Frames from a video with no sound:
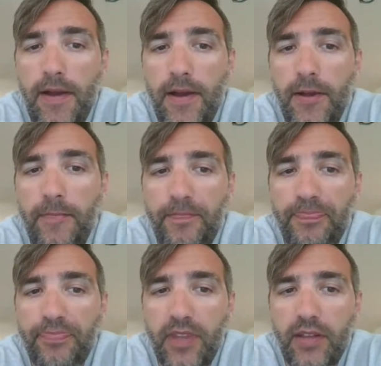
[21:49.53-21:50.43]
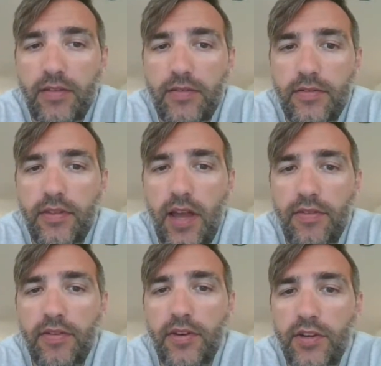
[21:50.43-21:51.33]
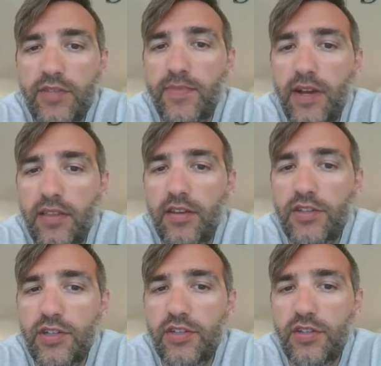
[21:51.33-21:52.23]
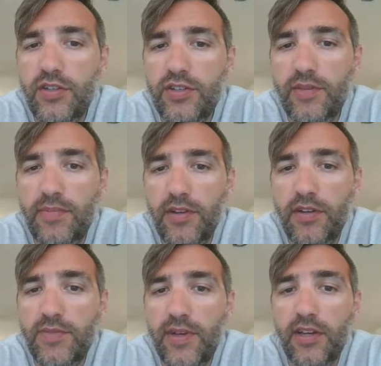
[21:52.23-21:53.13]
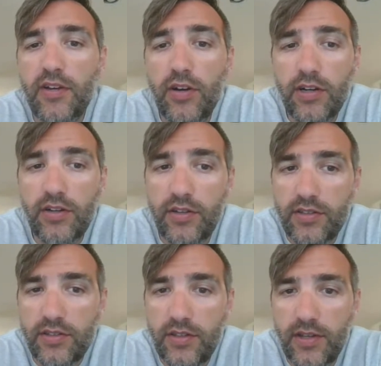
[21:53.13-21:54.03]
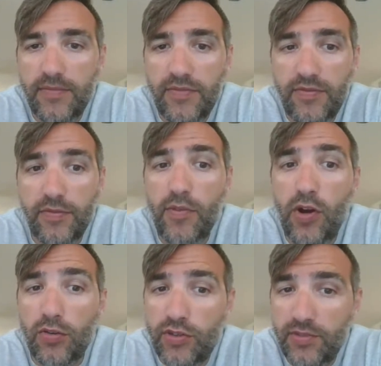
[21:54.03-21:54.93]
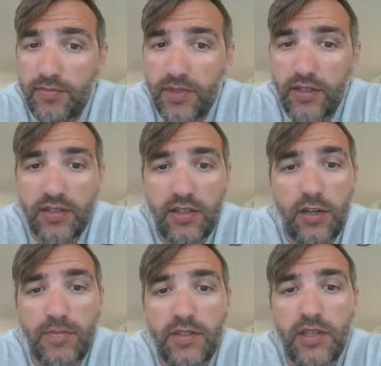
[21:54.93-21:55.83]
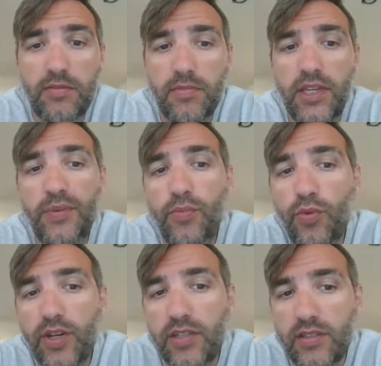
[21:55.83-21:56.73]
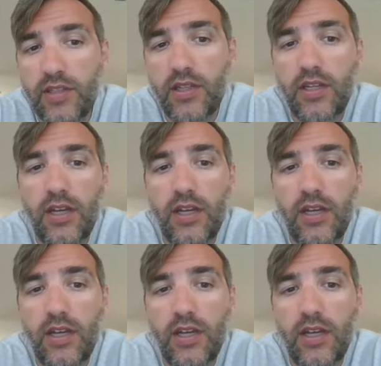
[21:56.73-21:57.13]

Um, it's how they're usually used by gardeners for mulch because it helps them keep moist